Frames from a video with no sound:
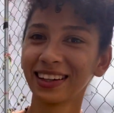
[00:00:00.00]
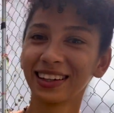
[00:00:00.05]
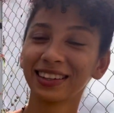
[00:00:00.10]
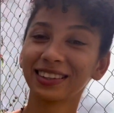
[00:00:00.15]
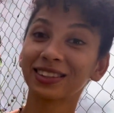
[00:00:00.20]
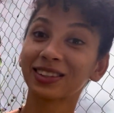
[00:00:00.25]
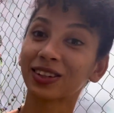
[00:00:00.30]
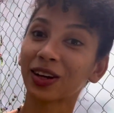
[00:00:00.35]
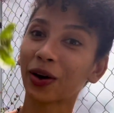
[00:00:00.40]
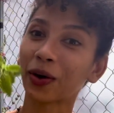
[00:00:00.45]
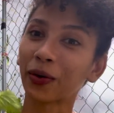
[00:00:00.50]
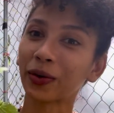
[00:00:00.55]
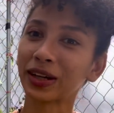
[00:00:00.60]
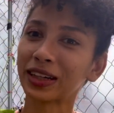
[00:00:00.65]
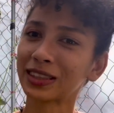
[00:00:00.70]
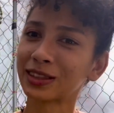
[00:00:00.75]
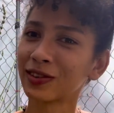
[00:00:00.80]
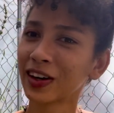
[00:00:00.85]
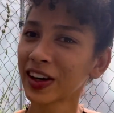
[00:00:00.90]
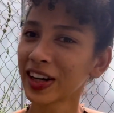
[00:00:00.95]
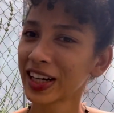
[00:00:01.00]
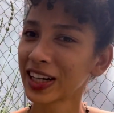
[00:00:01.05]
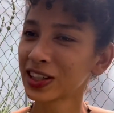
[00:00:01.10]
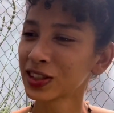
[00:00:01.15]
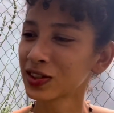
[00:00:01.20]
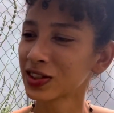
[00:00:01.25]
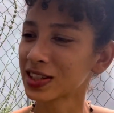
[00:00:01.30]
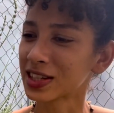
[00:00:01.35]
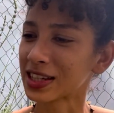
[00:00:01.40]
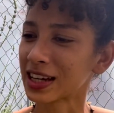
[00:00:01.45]
So it's very
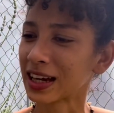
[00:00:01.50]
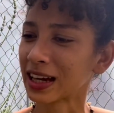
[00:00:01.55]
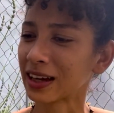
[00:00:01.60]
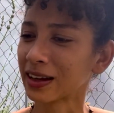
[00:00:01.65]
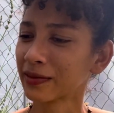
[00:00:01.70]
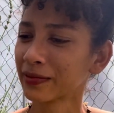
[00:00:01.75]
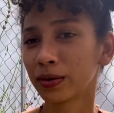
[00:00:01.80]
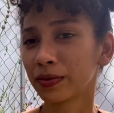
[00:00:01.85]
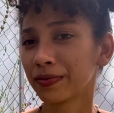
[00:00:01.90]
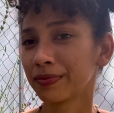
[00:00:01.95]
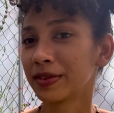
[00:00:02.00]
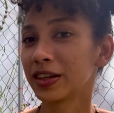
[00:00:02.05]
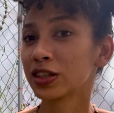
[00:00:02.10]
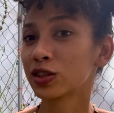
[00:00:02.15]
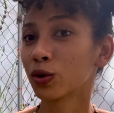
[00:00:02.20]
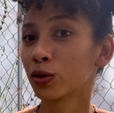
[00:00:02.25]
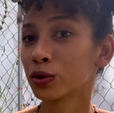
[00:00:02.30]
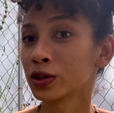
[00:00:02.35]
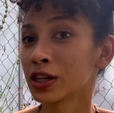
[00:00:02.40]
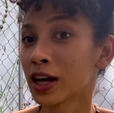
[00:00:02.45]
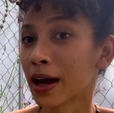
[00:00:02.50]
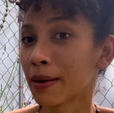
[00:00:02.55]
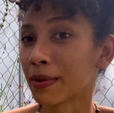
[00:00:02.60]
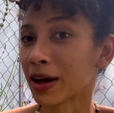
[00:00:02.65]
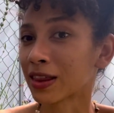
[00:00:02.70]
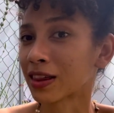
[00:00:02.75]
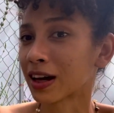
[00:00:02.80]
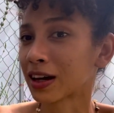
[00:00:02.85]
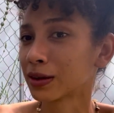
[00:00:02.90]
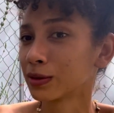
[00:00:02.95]
interesting. This whole time I
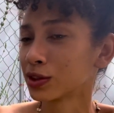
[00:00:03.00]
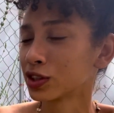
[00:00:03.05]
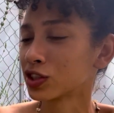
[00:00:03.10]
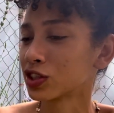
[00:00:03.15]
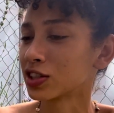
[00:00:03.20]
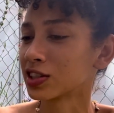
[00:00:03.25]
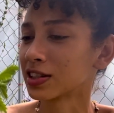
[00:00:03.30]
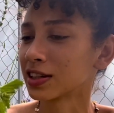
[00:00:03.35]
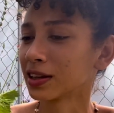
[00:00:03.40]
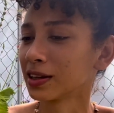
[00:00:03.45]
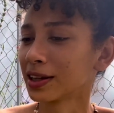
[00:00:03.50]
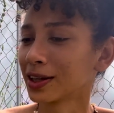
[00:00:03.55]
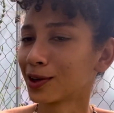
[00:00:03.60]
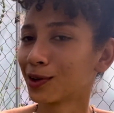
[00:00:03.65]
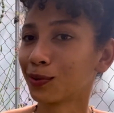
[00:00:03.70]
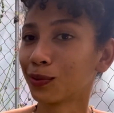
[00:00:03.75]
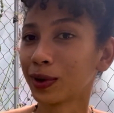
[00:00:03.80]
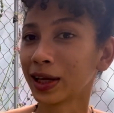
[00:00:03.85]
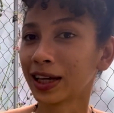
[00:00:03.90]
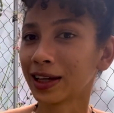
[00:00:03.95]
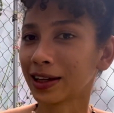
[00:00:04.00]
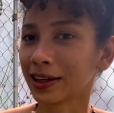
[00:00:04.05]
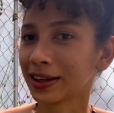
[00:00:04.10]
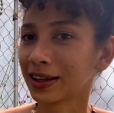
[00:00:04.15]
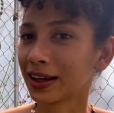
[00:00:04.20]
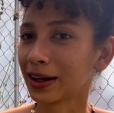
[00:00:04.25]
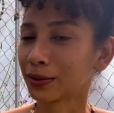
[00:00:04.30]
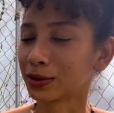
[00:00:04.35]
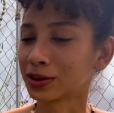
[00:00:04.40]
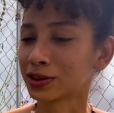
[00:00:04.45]
thought it was just a little weed
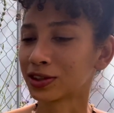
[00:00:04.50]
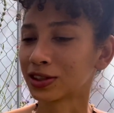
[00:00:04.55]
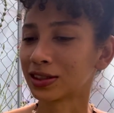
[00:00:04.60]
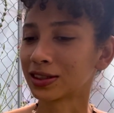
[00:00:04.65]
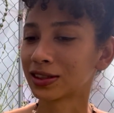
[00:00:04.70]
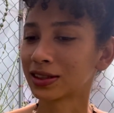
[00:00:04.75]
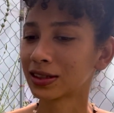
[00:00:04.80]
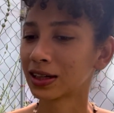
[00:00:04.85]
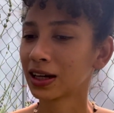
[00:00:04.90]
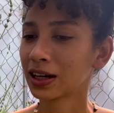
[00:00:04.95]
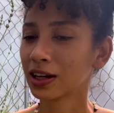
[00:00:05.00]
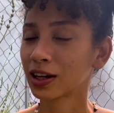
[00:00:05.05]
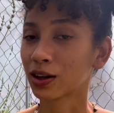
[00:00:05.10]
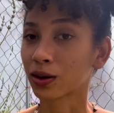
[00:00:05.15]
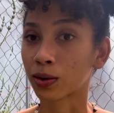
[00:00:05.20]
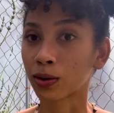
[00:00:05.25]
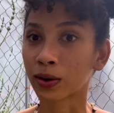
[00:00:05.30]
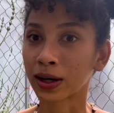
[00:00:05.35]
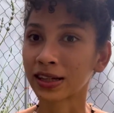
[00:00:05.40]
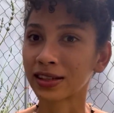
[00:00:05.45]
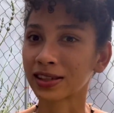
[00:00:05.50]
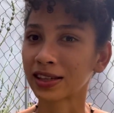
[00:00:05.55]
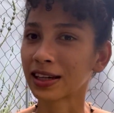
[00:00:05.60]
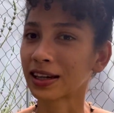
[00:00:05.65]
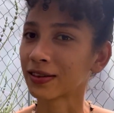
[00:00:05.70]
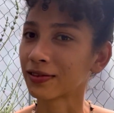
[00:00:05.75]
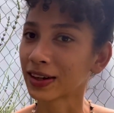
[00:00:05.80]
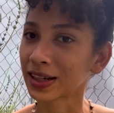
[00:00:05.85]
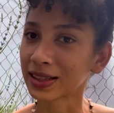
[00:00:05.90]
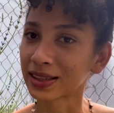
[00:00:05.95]
that was just crazy
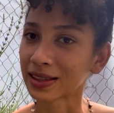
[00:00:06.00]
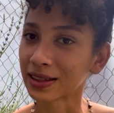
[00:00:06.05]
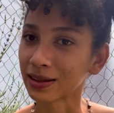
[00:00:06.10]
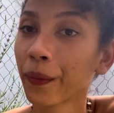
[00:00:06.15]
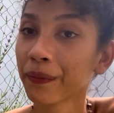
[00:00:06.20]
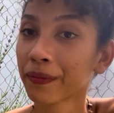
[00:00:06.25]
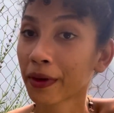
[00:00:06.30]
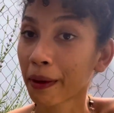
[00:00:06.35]
invasive.